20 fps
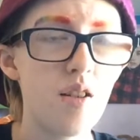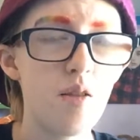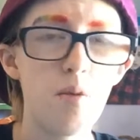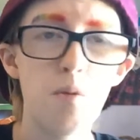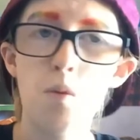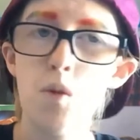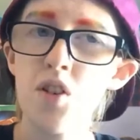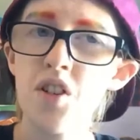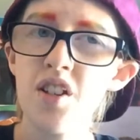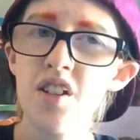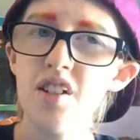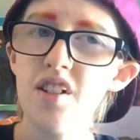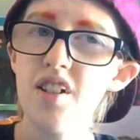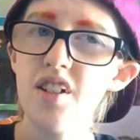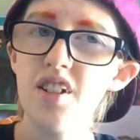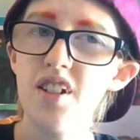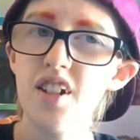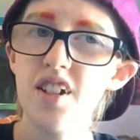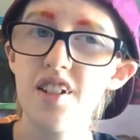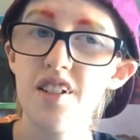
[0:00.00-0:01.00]
wasn't
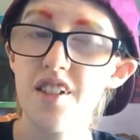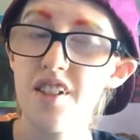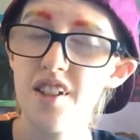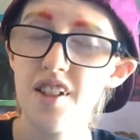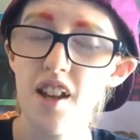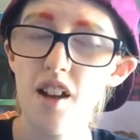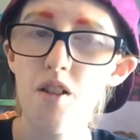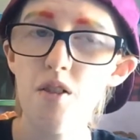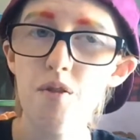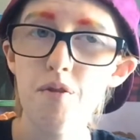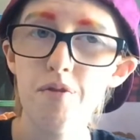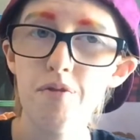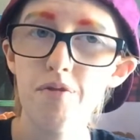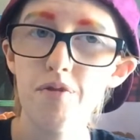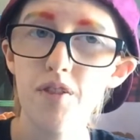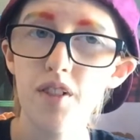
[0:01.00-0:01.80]
it itself.